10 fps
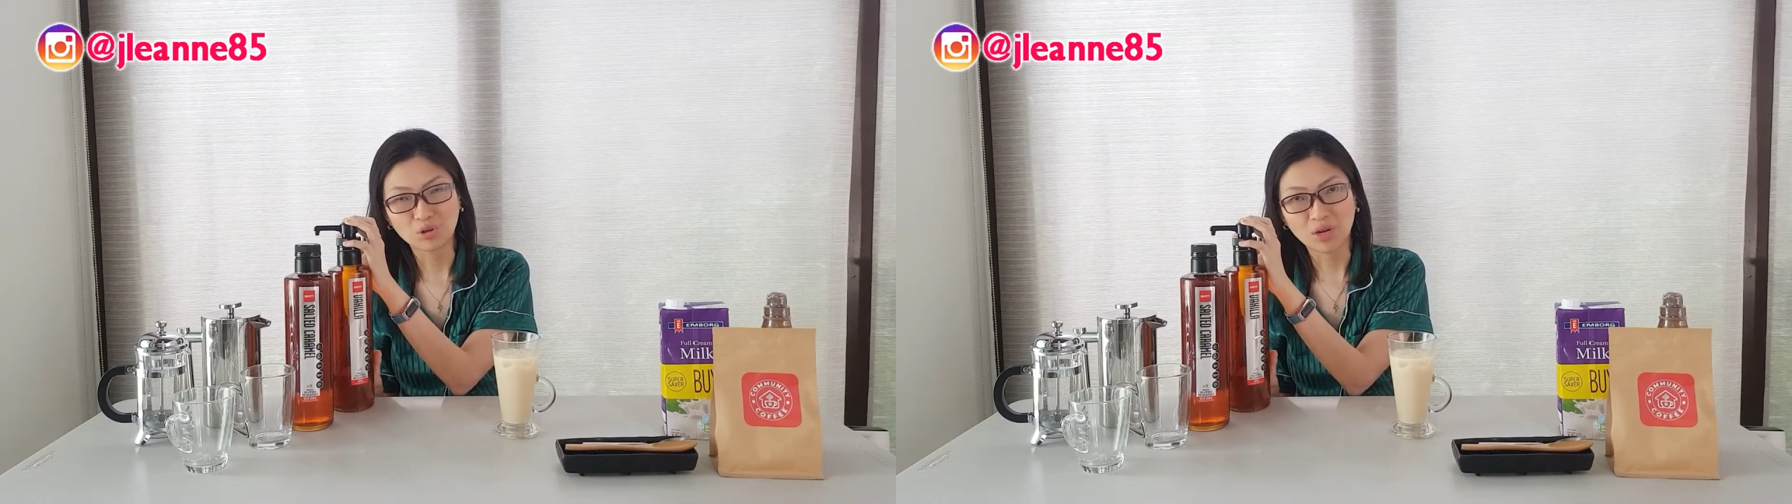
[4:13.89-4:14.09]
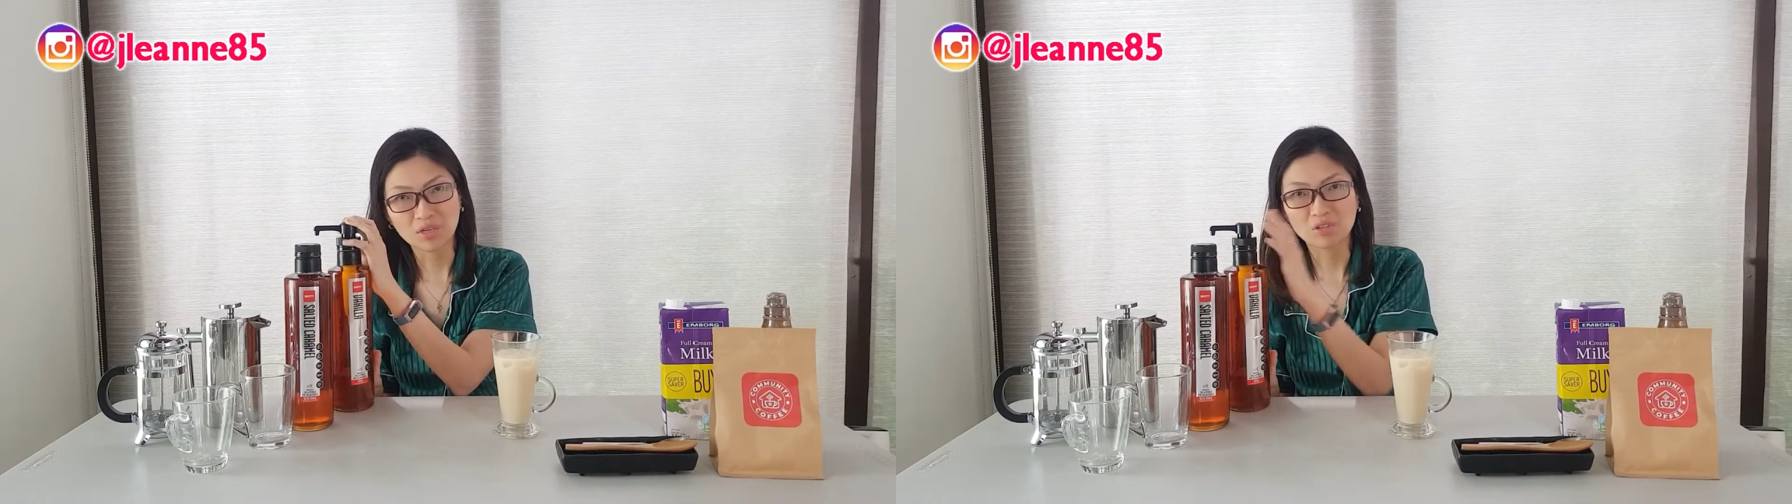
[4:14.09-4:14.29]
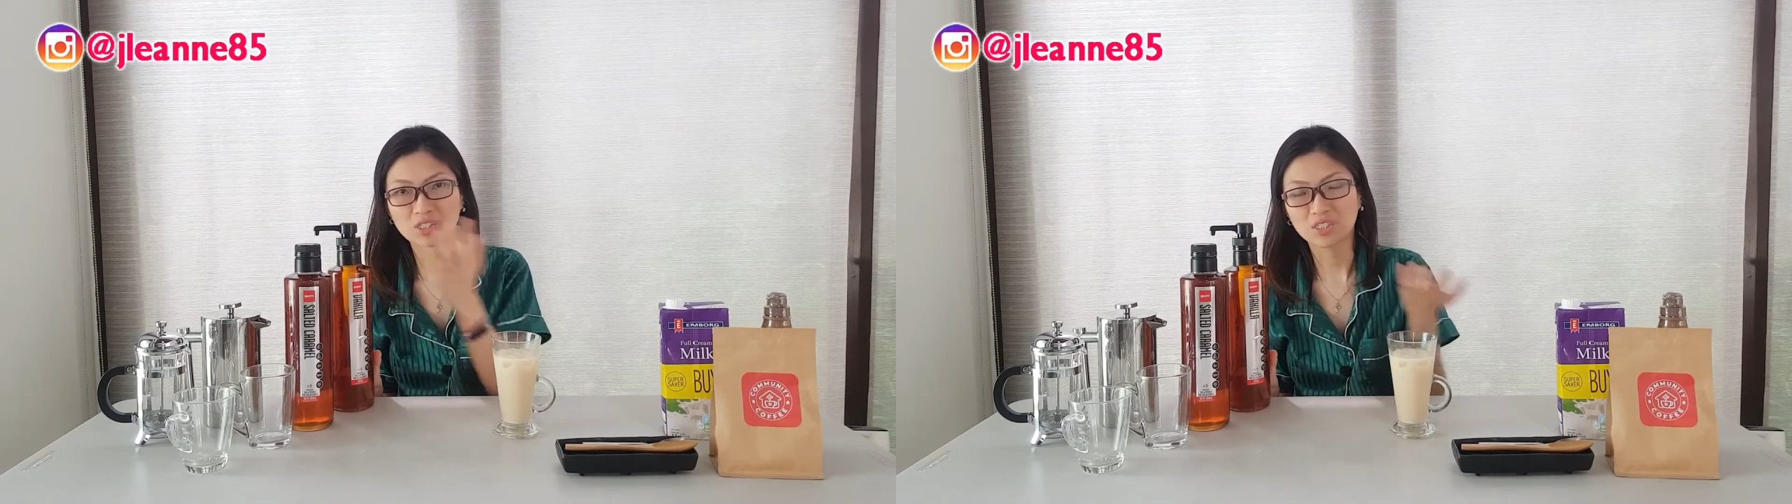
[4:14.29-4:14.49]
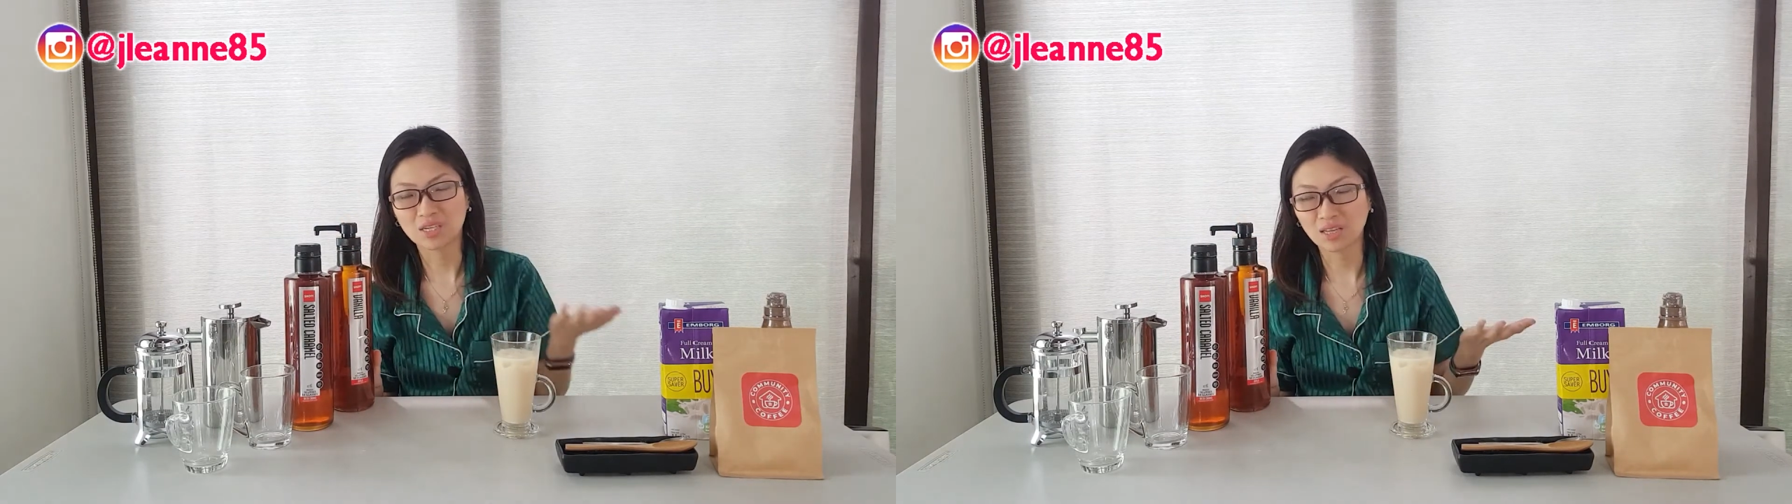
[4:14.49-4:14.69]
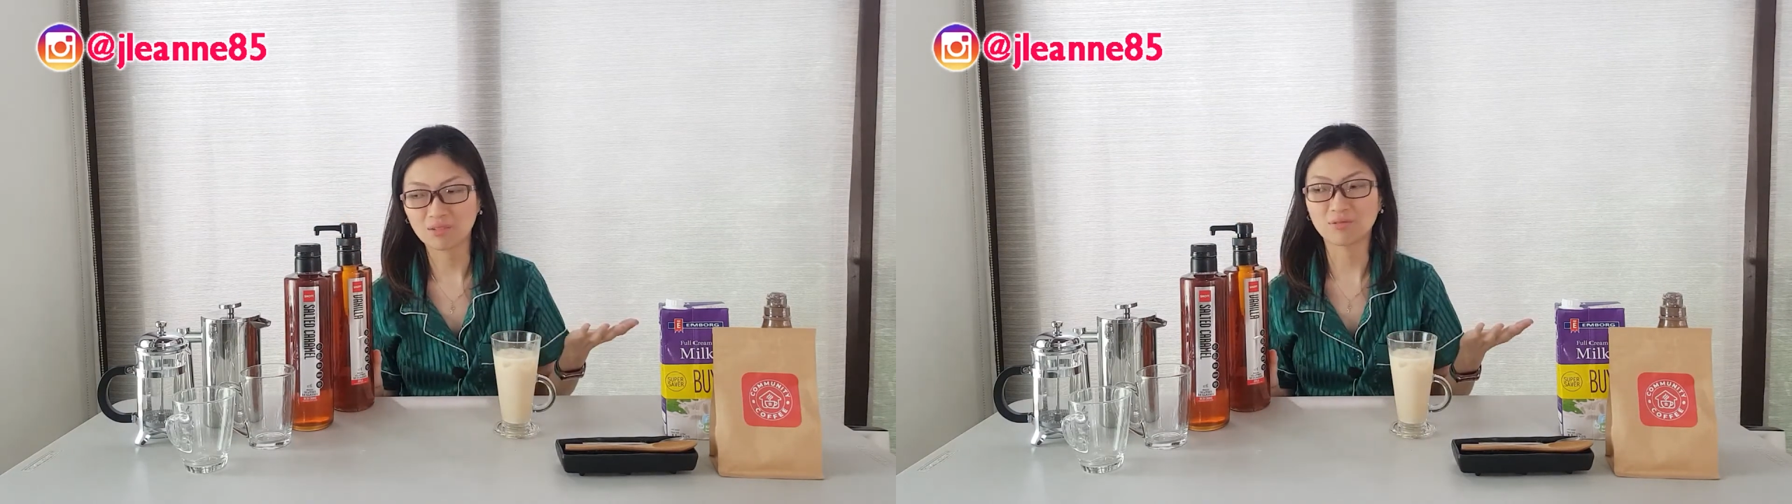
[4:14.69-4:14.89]
and you'll just
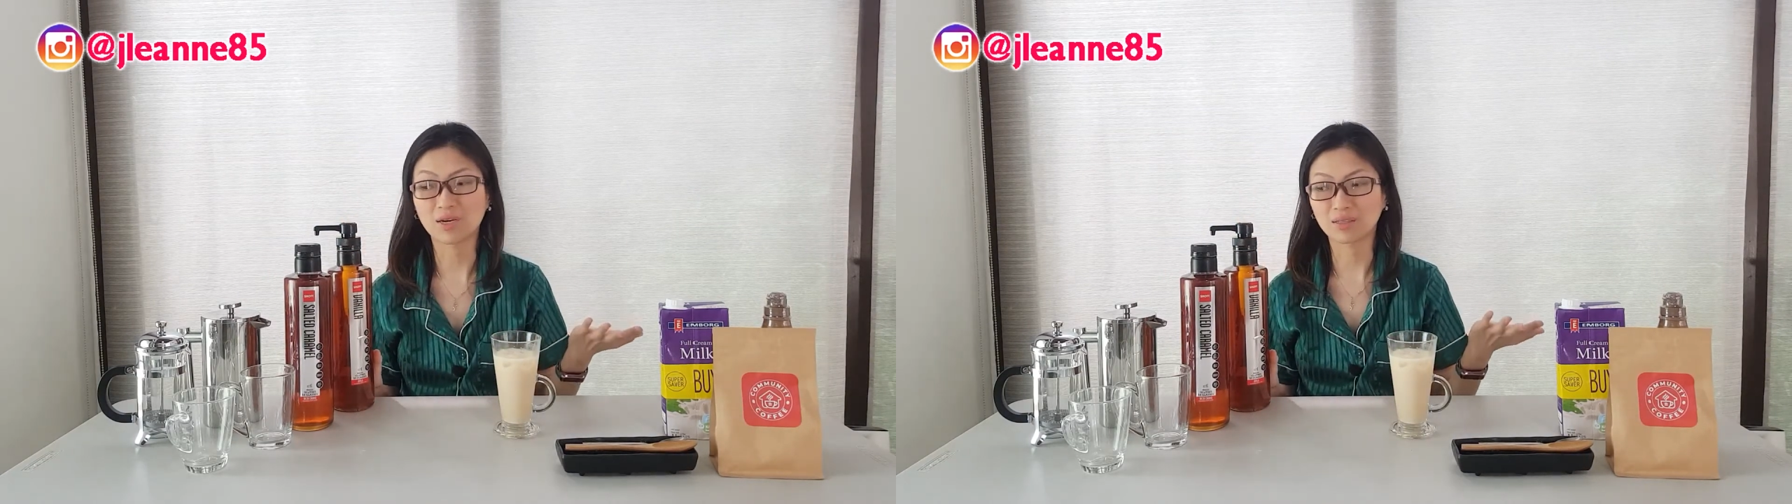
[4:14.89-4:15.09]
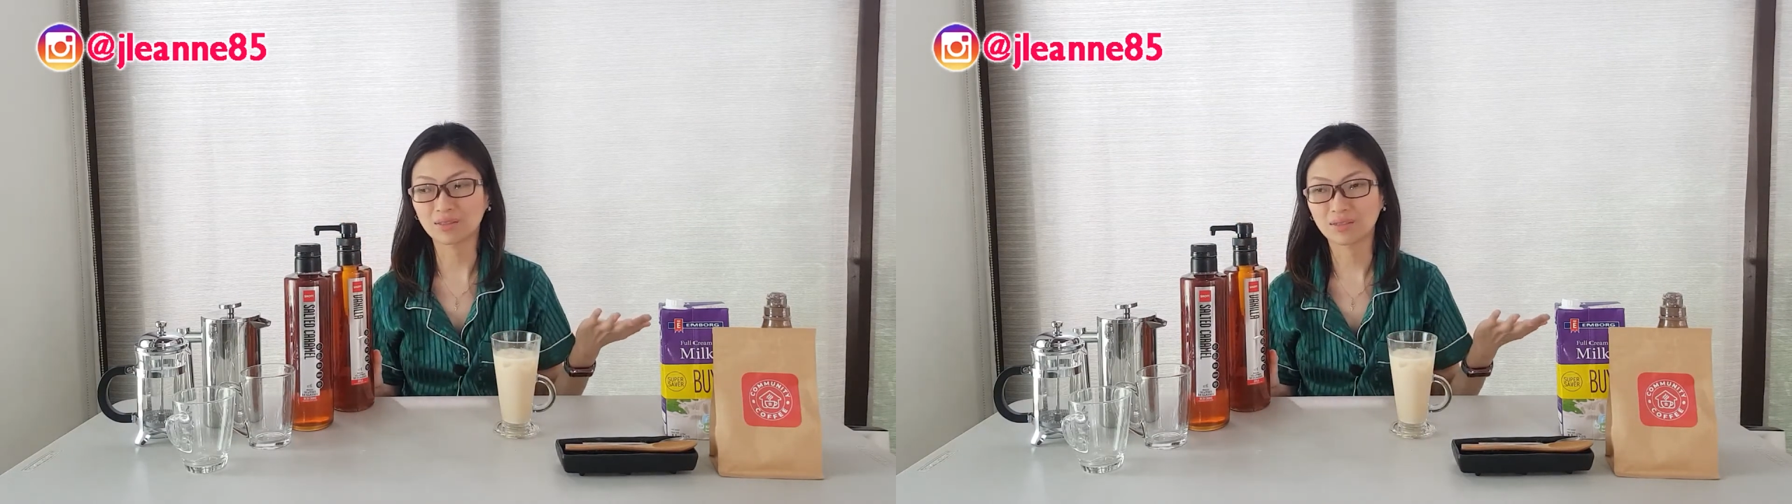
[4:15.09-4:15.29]
get what?